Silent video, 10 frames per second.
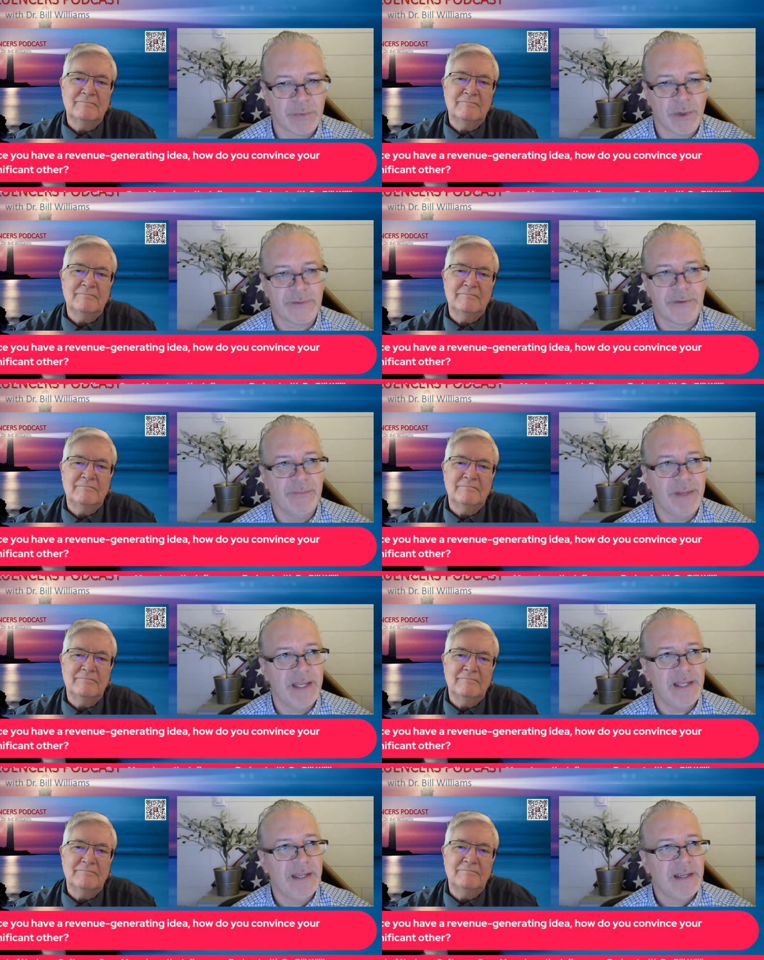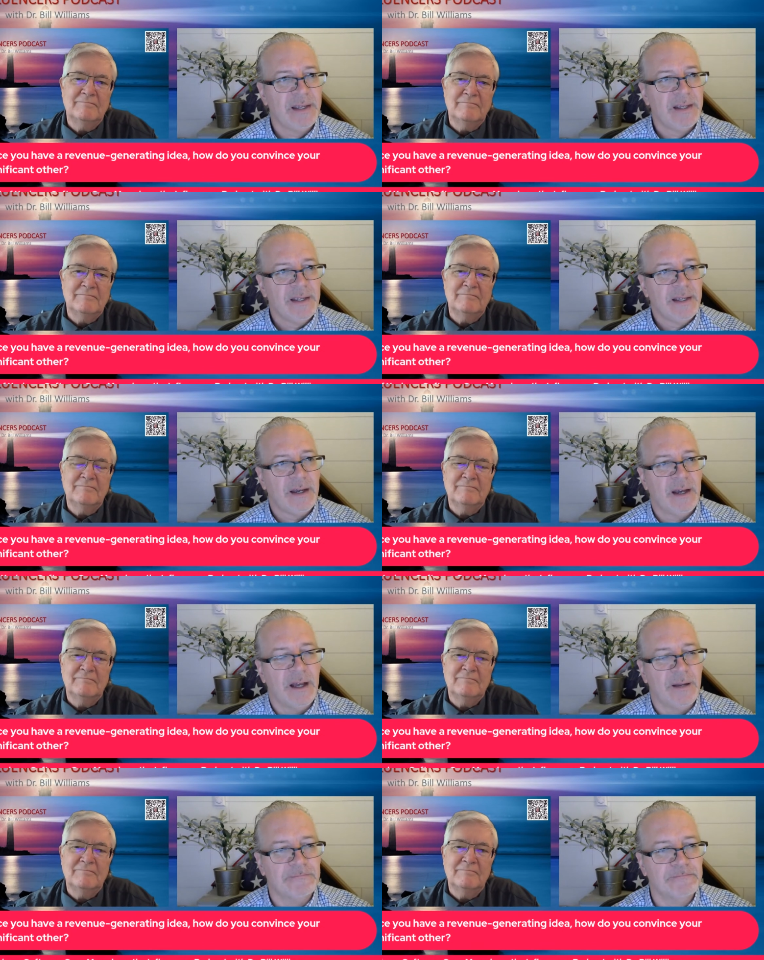Speaker 1: worked for me,
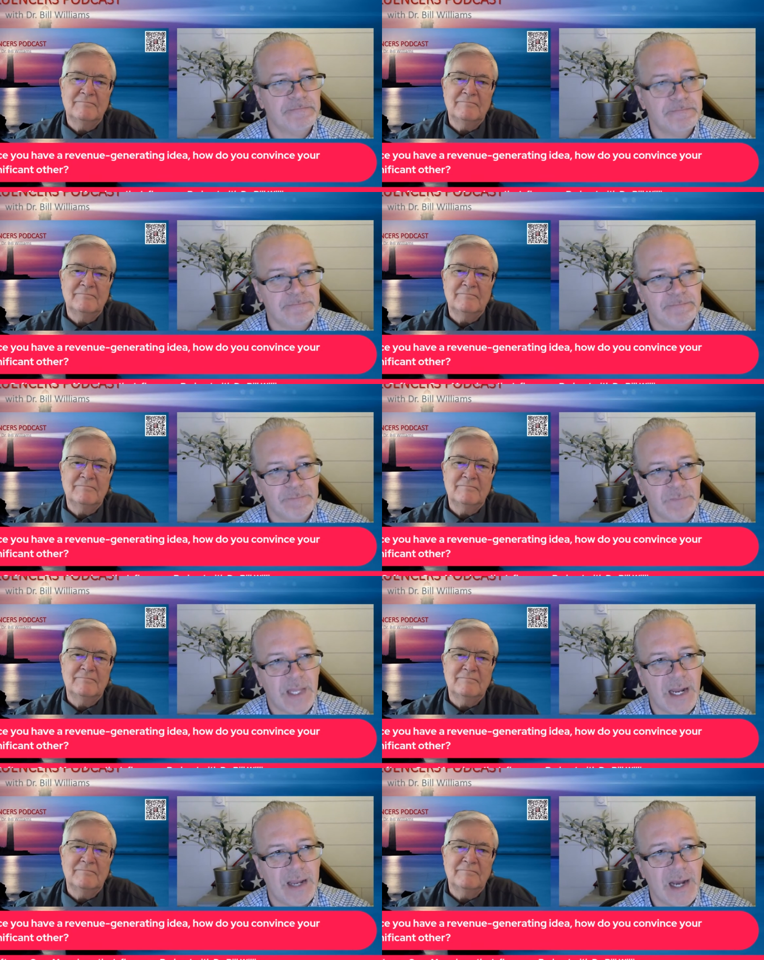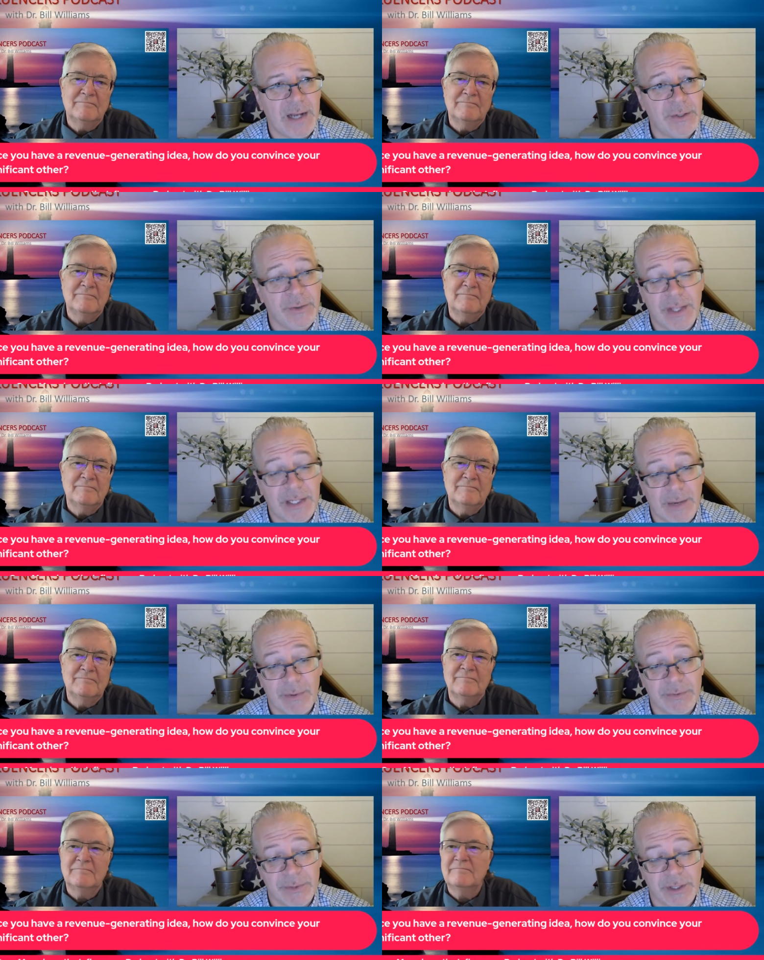um, and I, I do think that
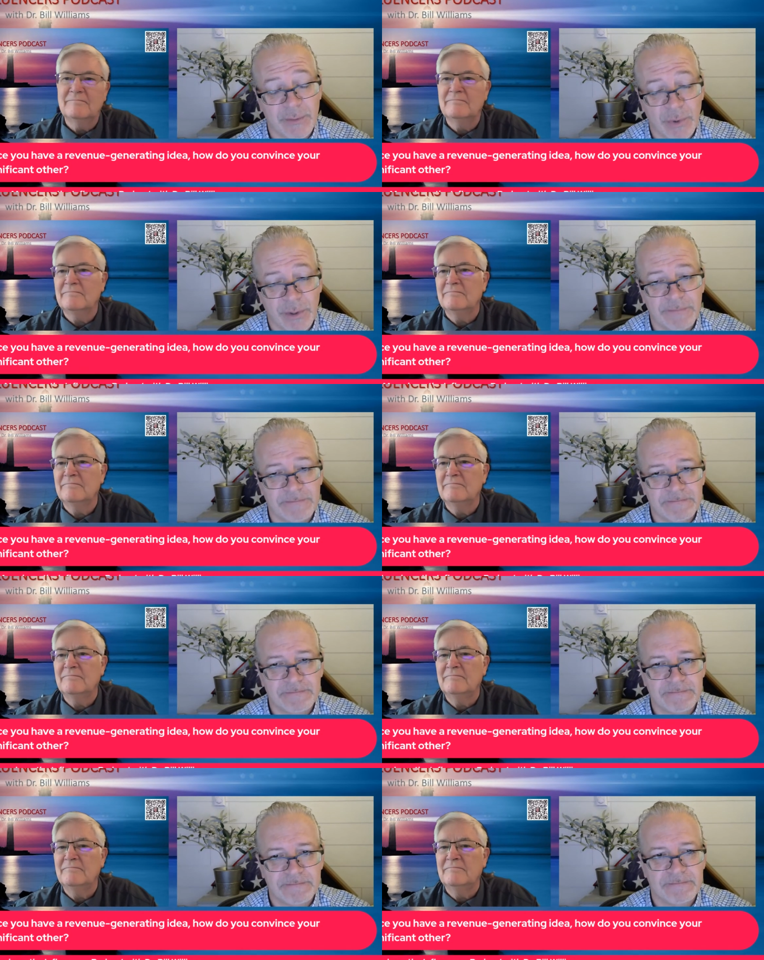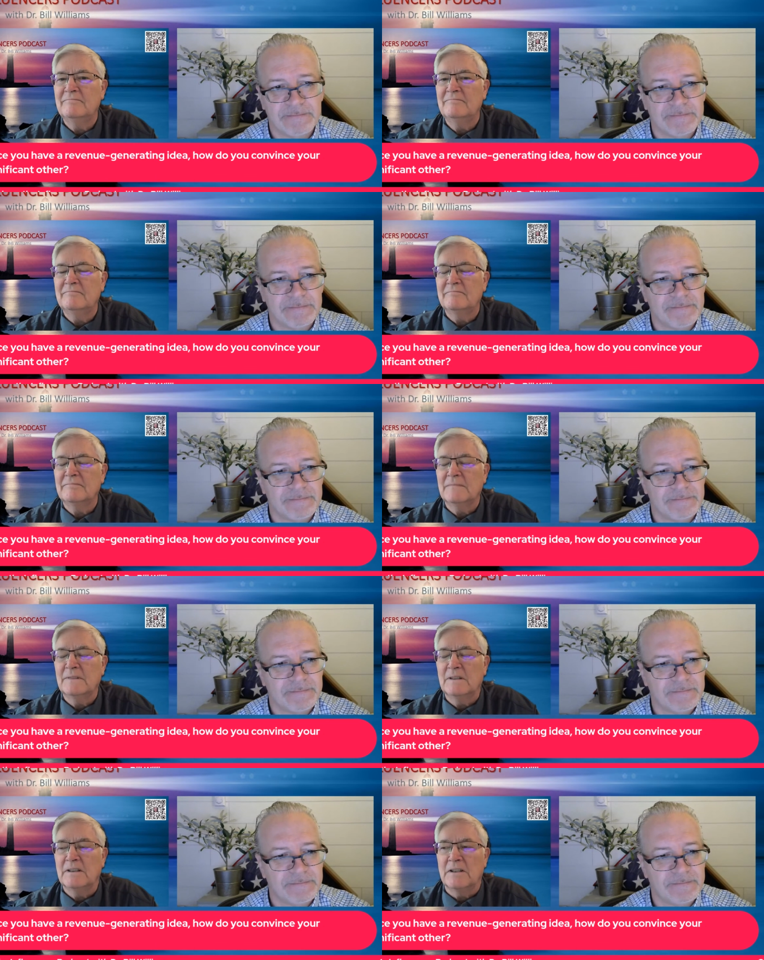one's really important.
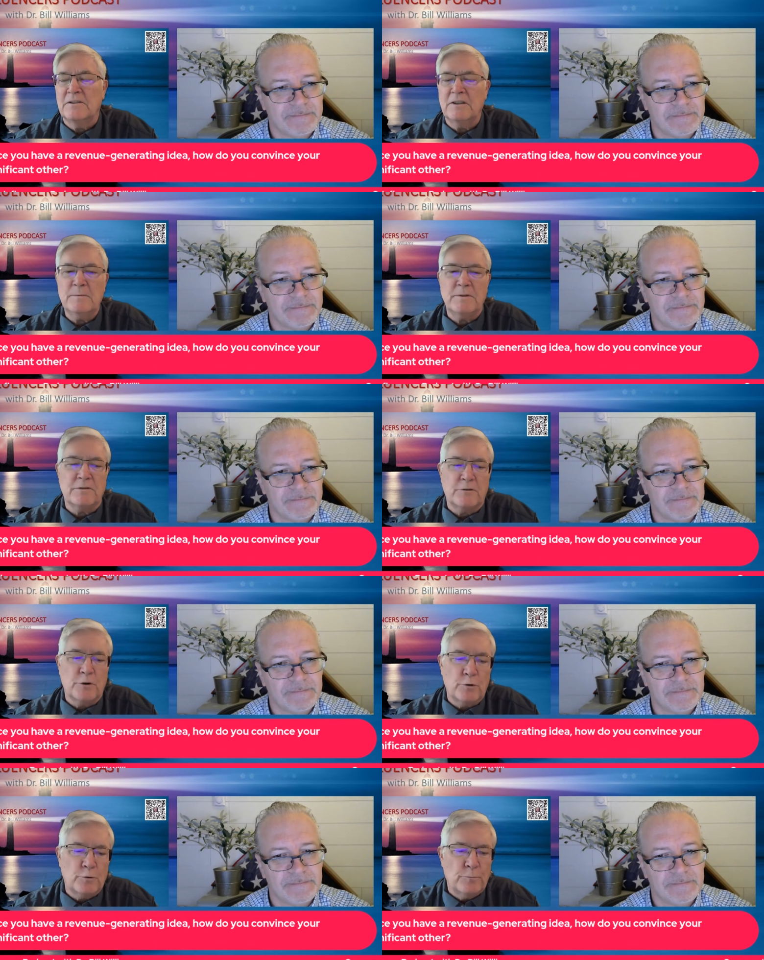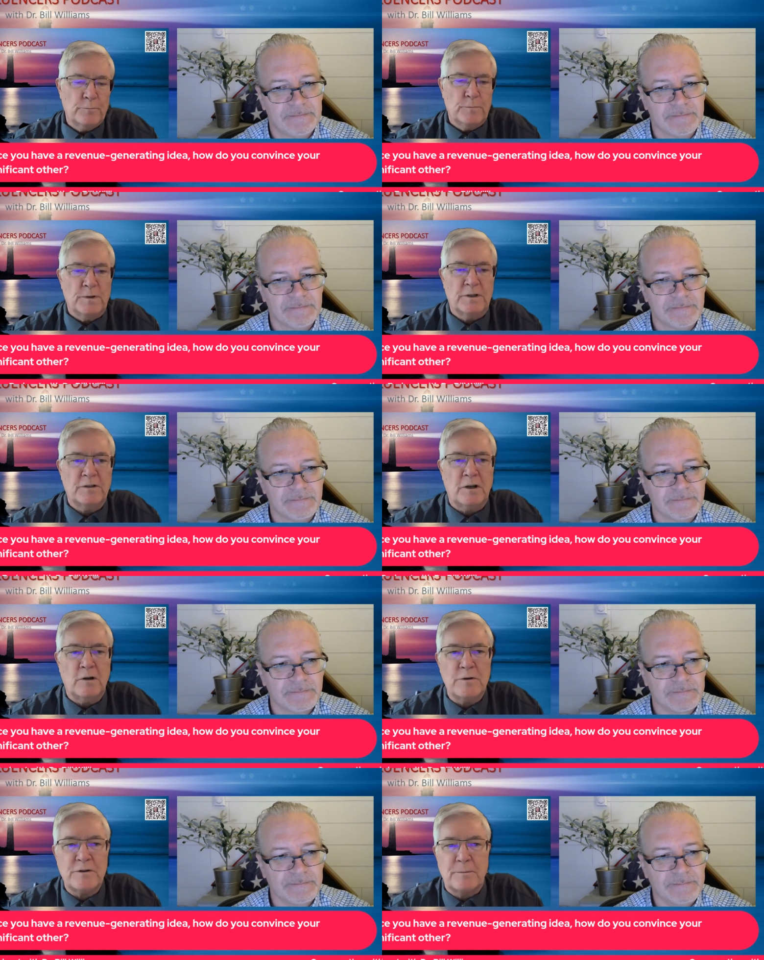
Speaker 2: It seems as though it's not
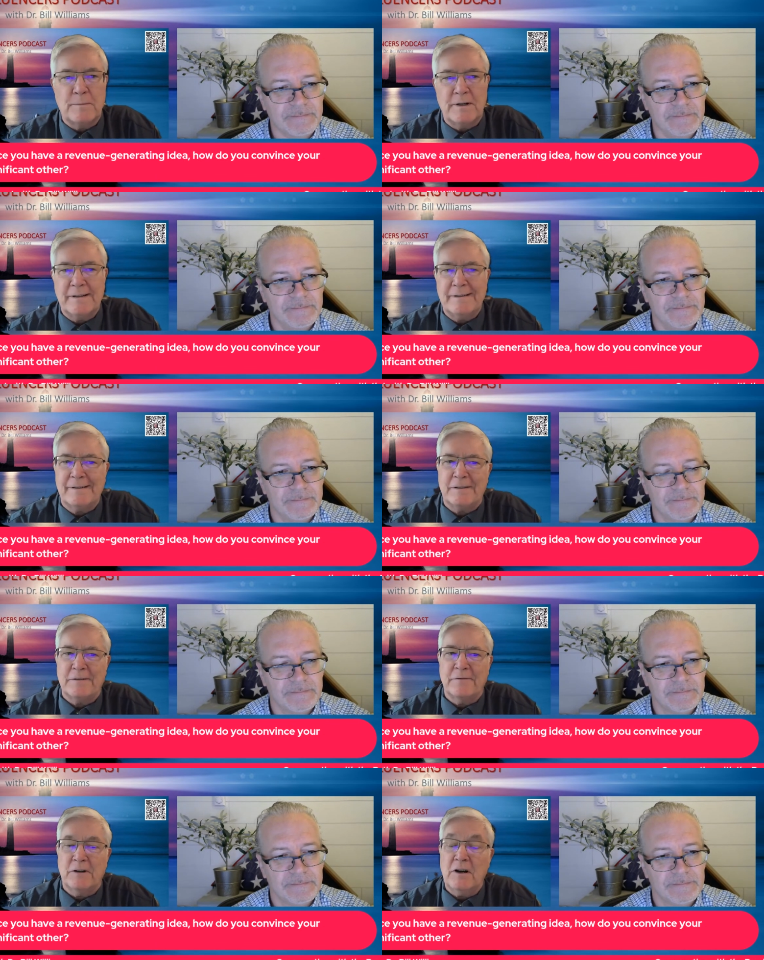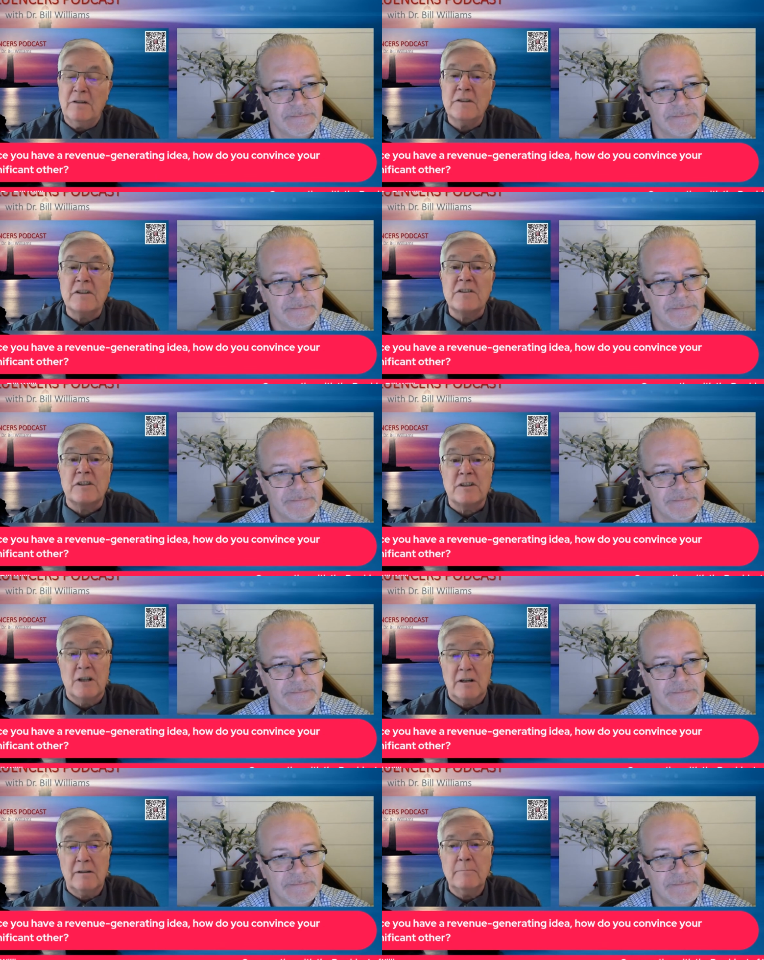always the money that's involved; it's the
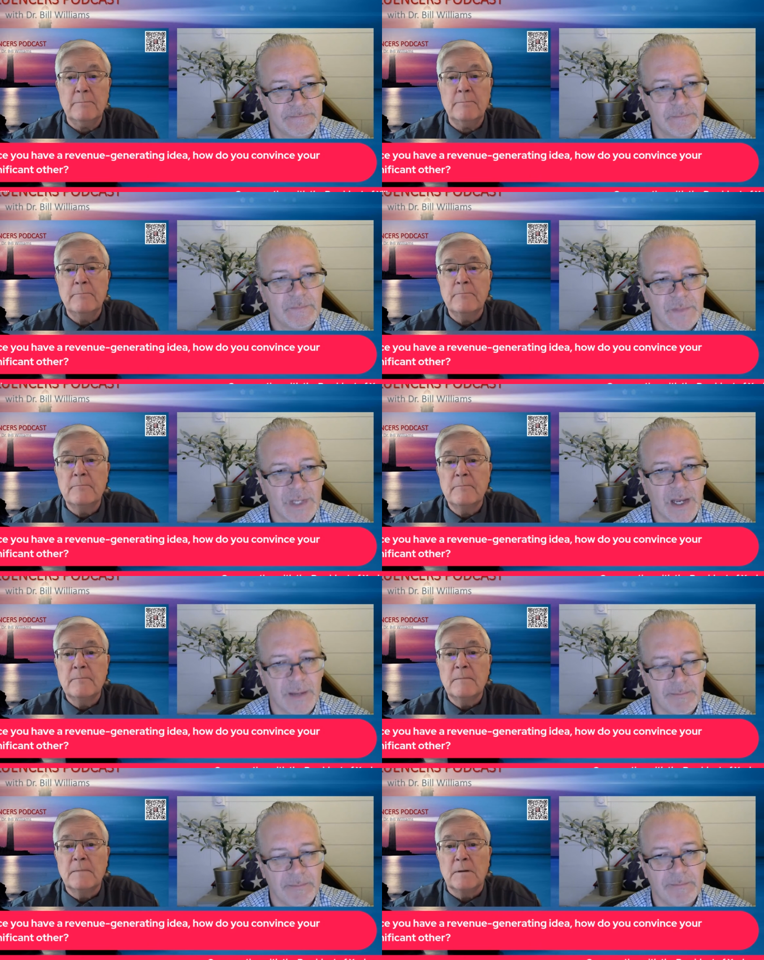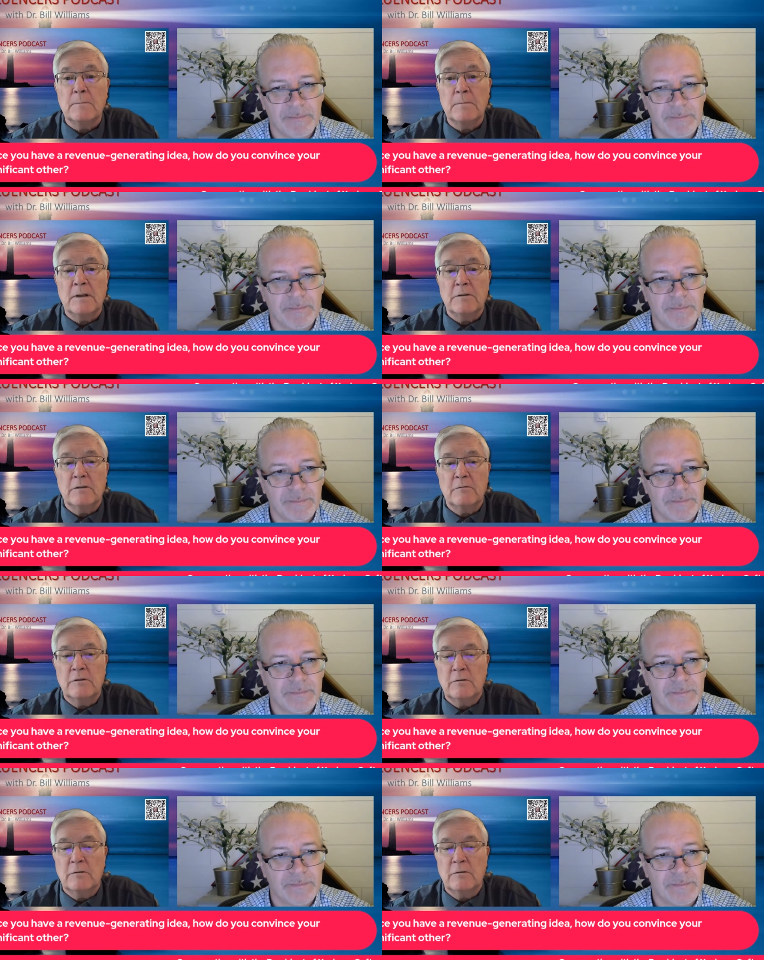time. Time and you you